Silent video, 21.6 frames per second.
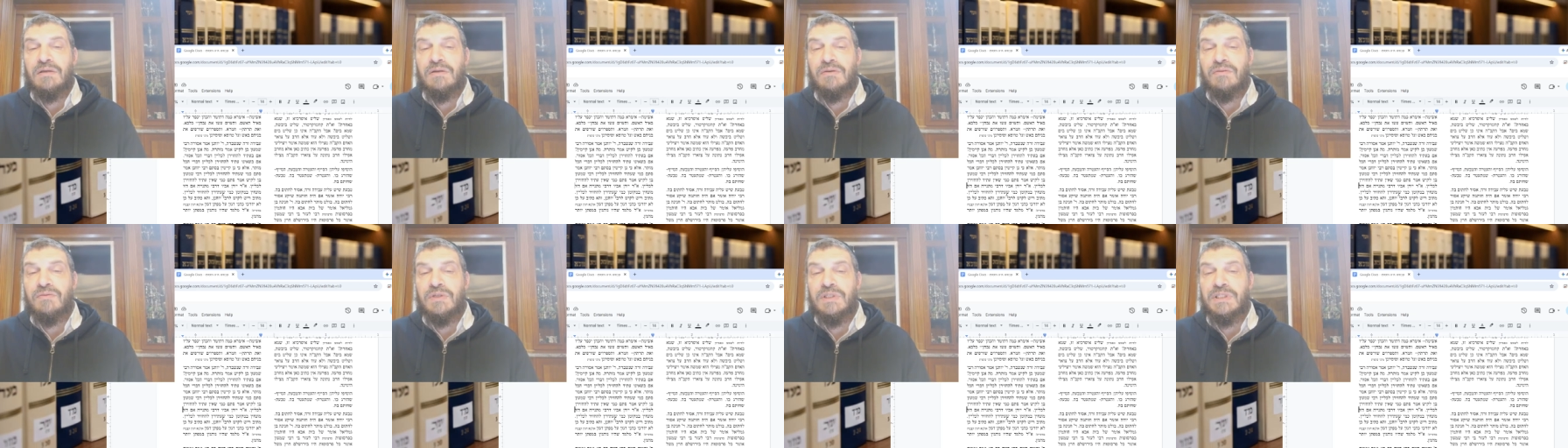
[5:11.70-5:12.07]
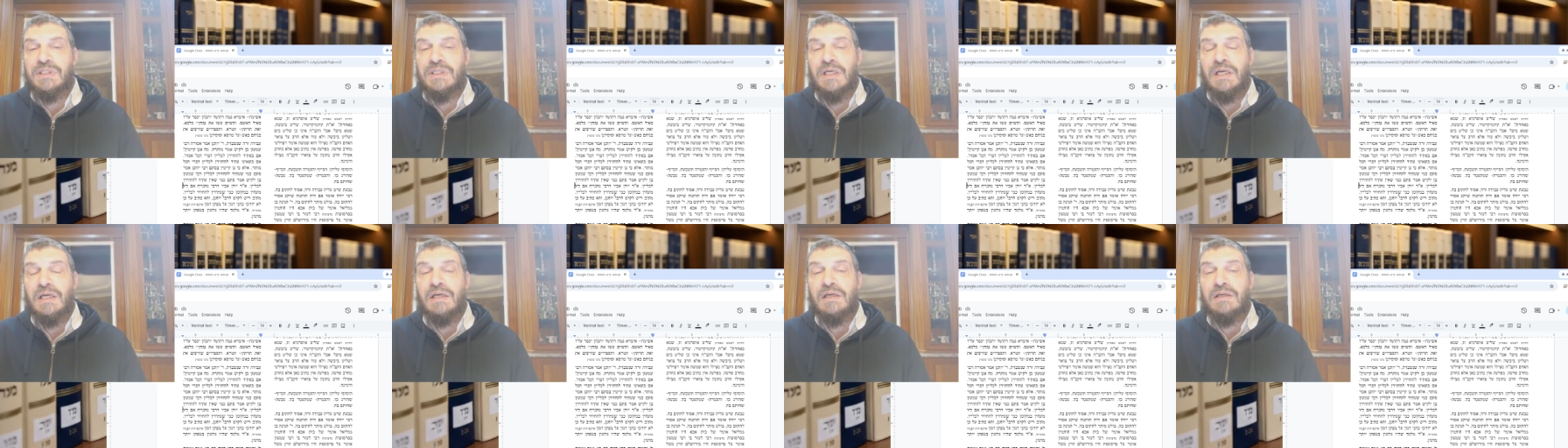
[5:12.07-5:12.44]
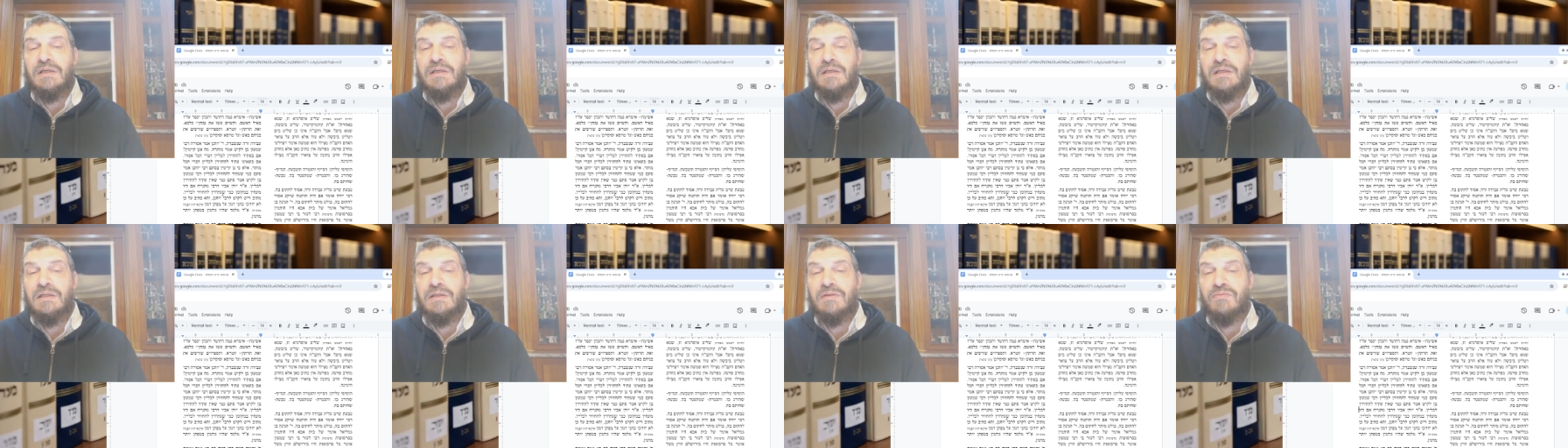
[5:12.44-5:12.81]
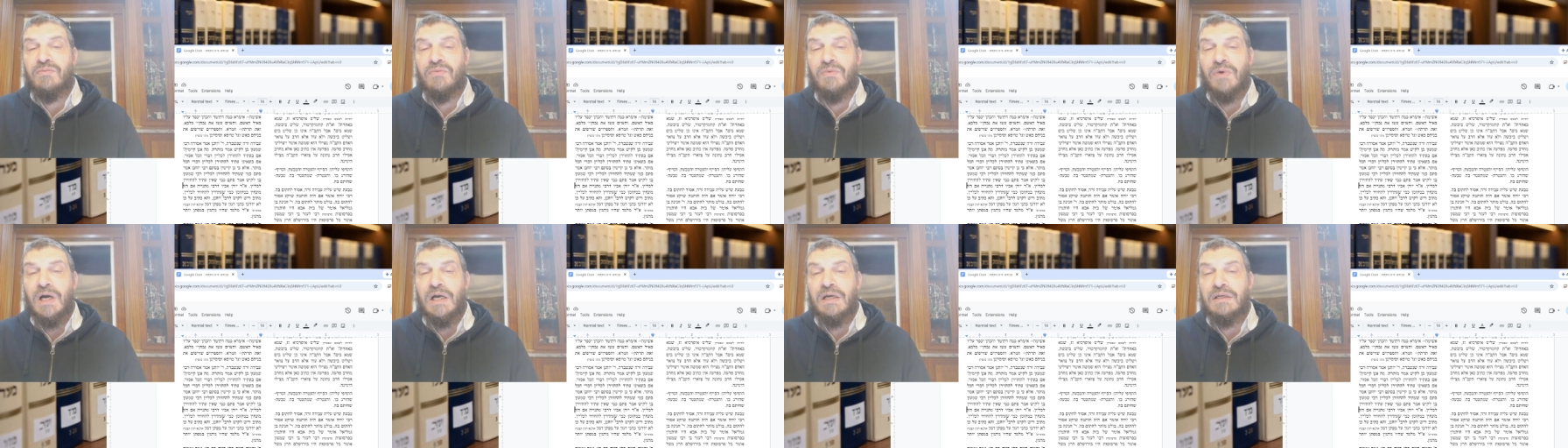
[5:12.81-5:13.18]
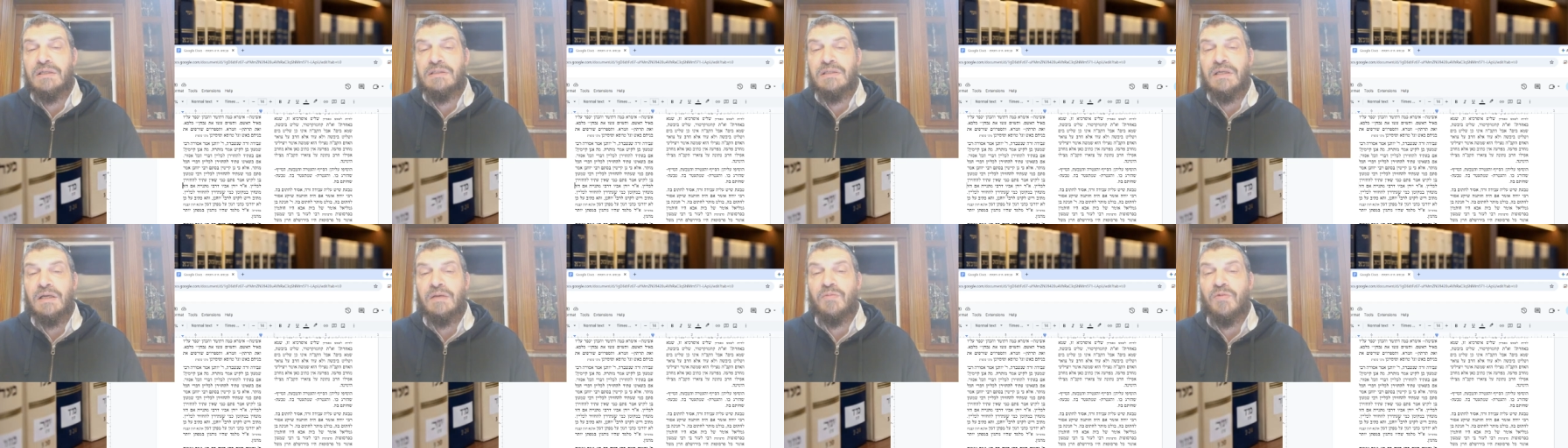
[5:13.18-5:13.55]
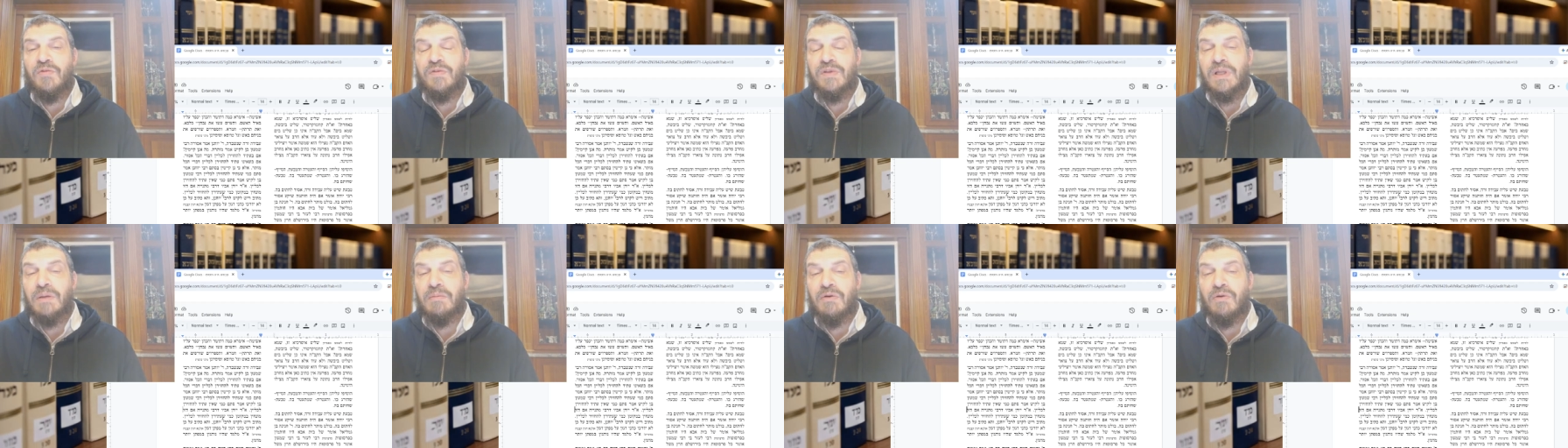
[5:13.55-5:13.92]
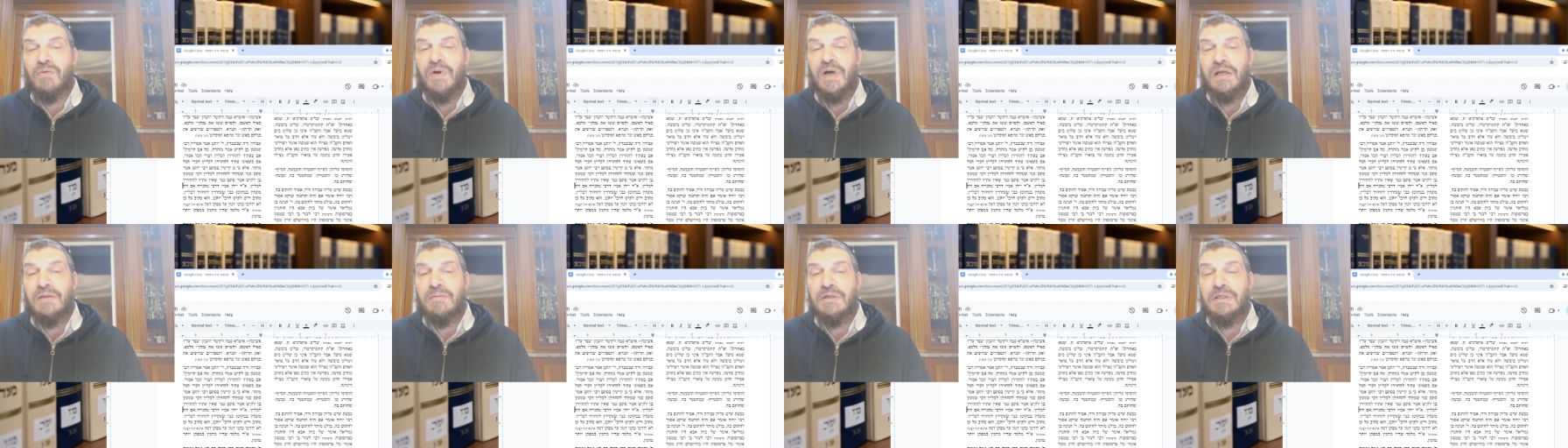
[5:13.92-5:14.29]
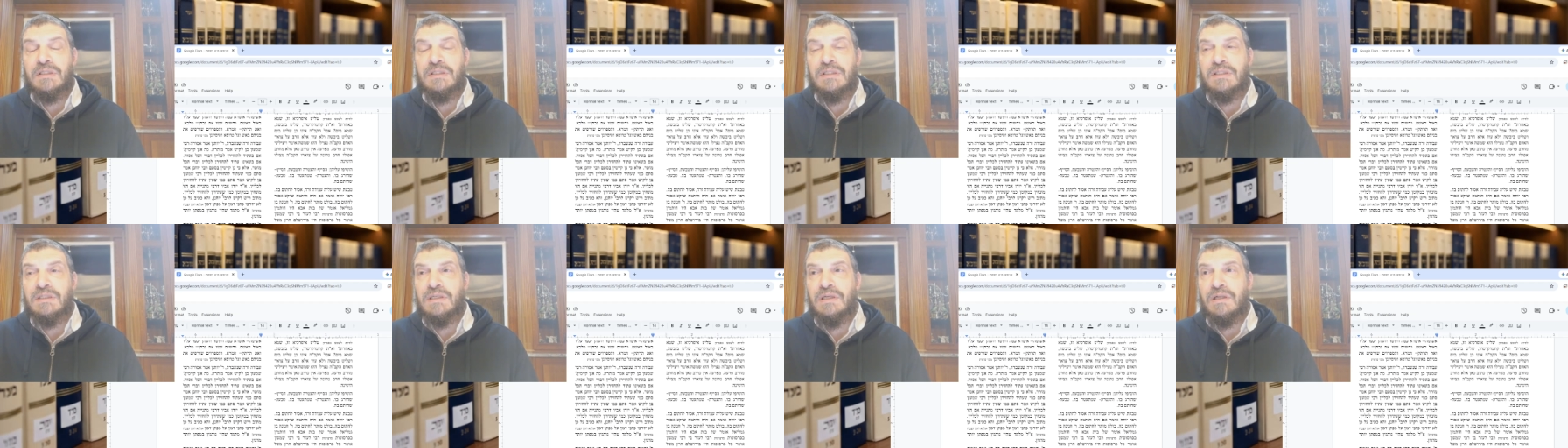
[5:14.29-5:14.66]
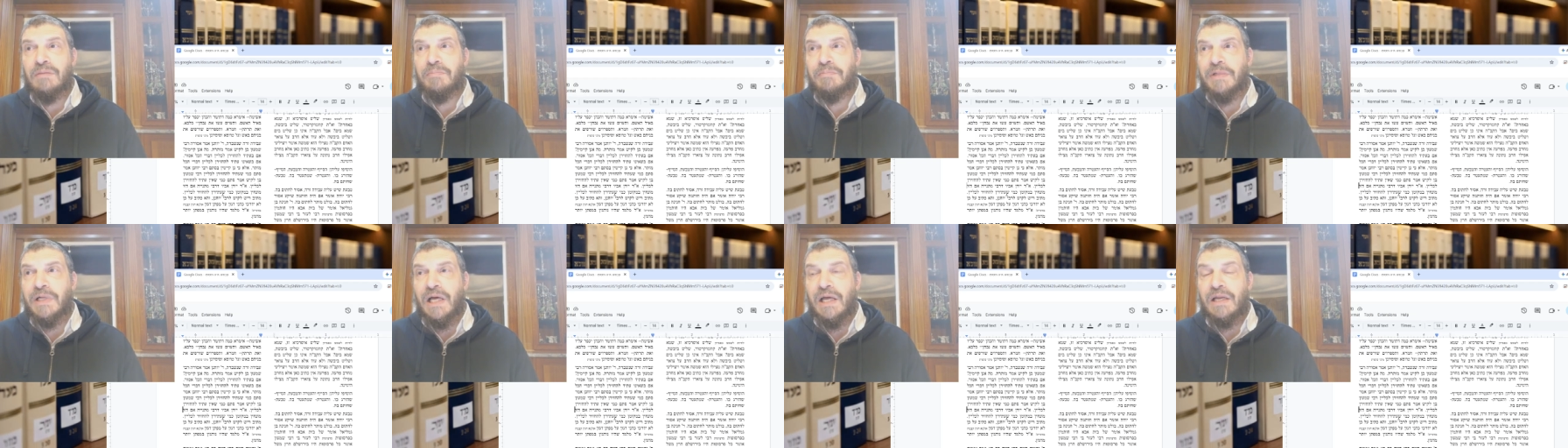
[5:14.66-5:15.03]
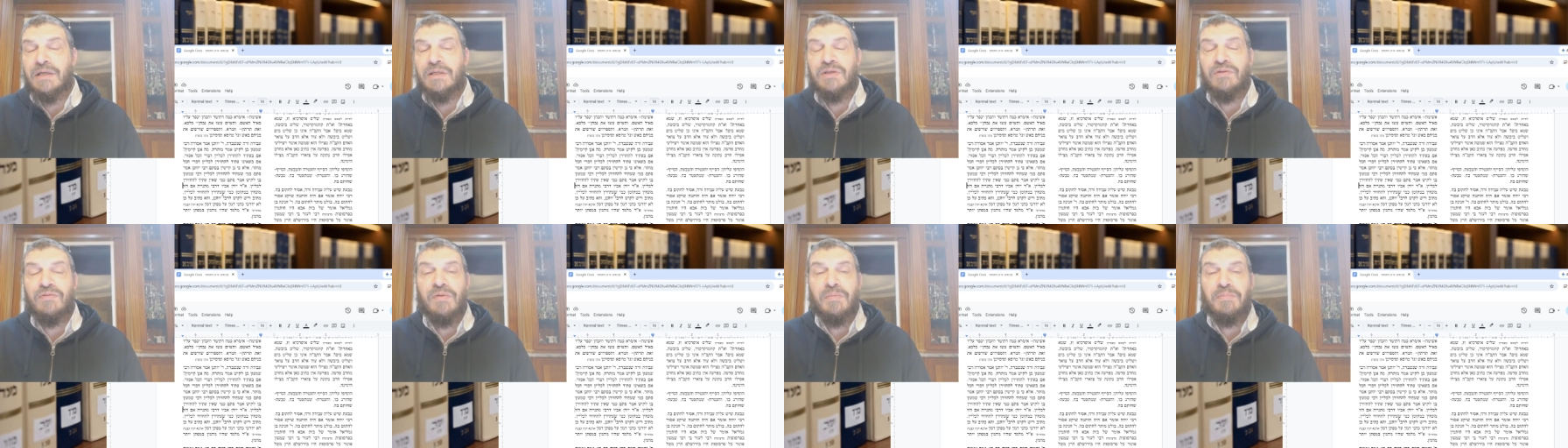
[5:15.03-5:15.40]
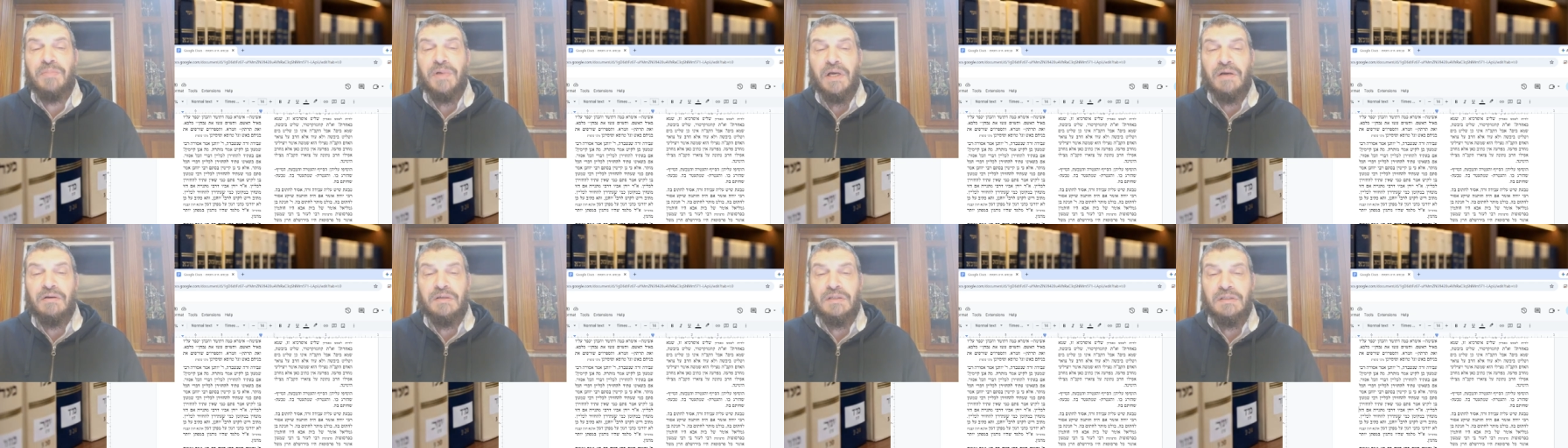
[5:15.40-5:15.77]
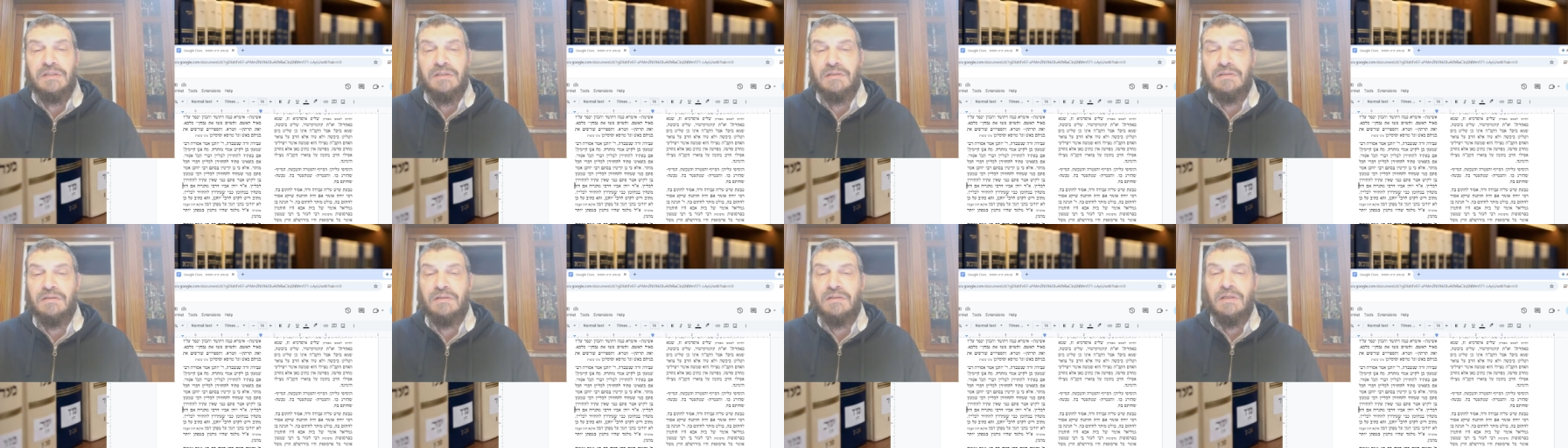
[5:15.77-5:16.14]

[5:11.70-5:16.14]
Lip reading: we see why isn't he moving them away? Because he's still planning to repair it.